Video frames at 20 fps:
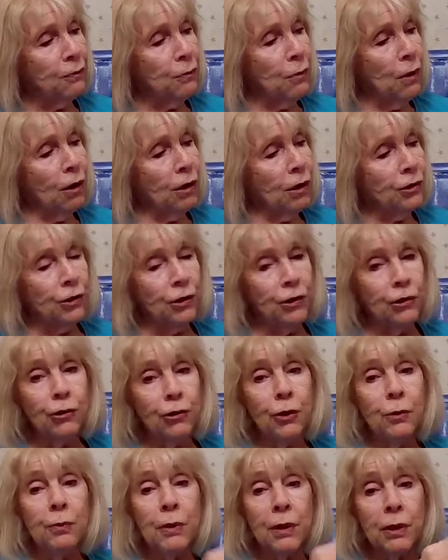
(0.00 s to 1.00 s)
Mars and
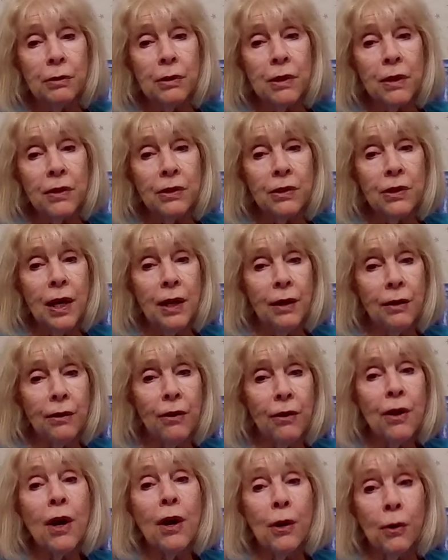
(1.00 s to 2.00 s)
Jupiter in the
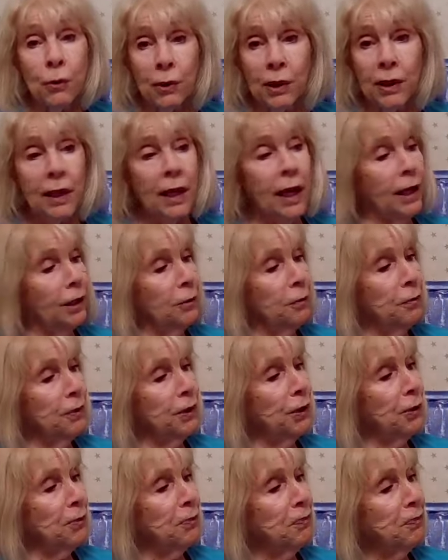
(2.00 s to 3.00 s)
10th, will help
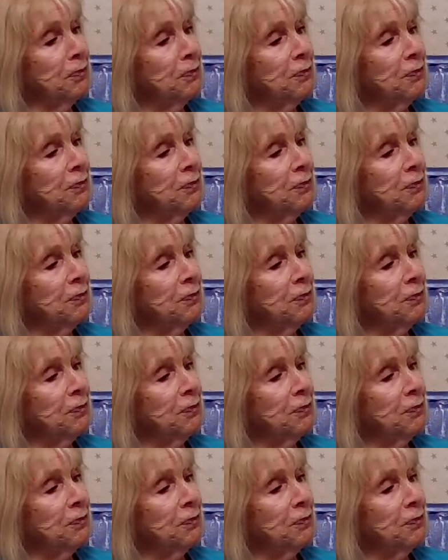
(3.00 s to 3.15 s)
you.